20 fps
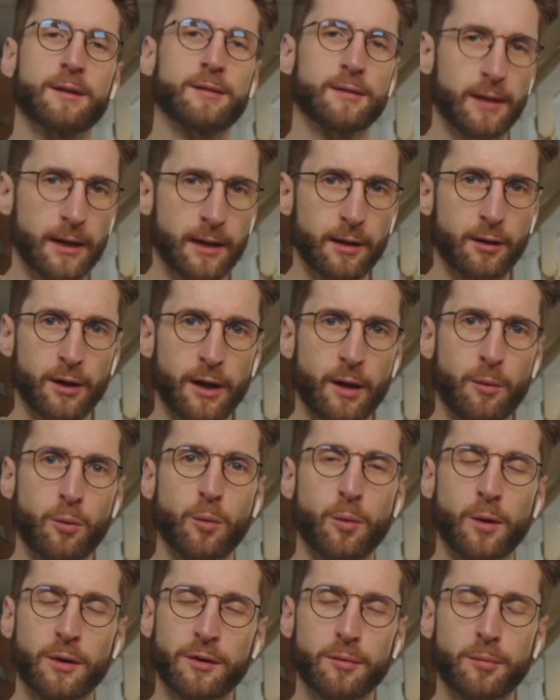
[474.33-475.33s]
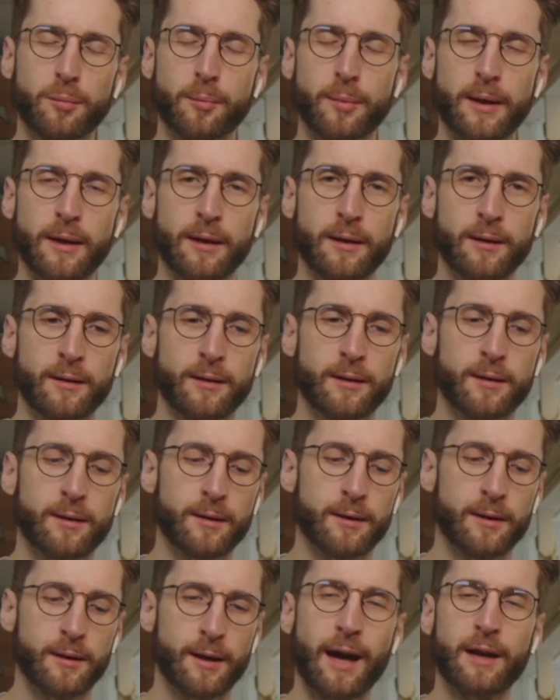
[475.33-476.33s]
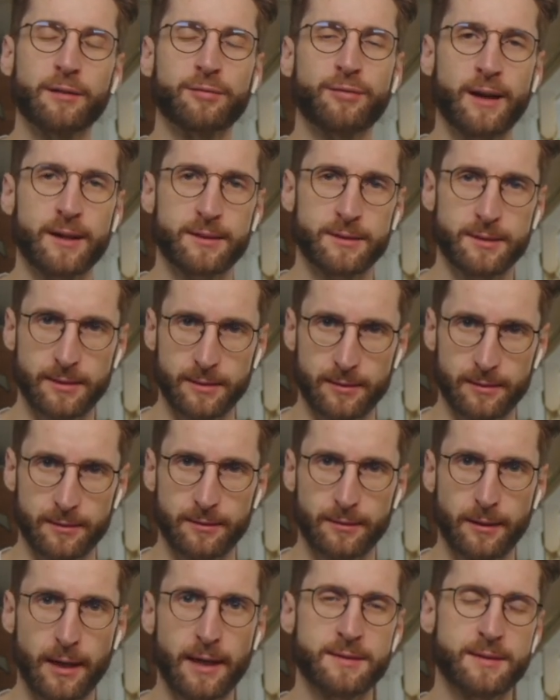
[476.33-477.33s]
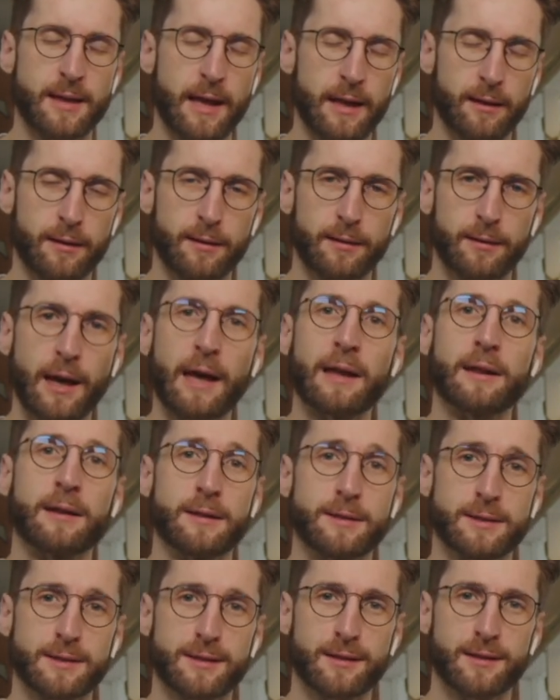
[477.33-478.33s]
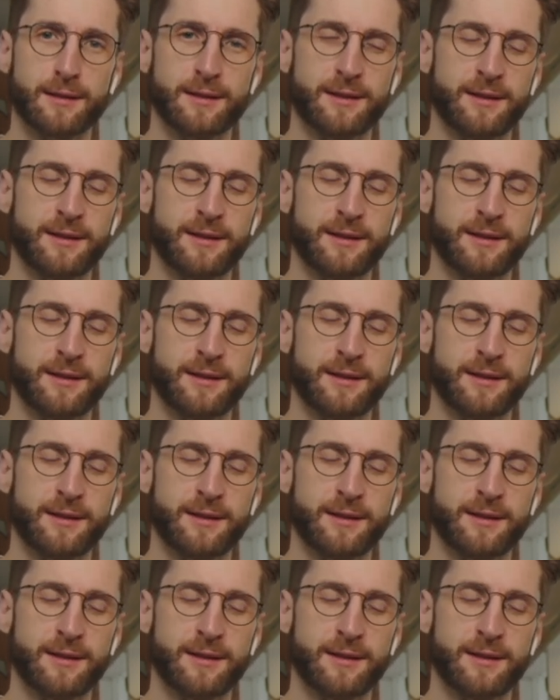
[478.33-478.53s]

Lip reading: It's like, okay, we want to be as fast as that at least.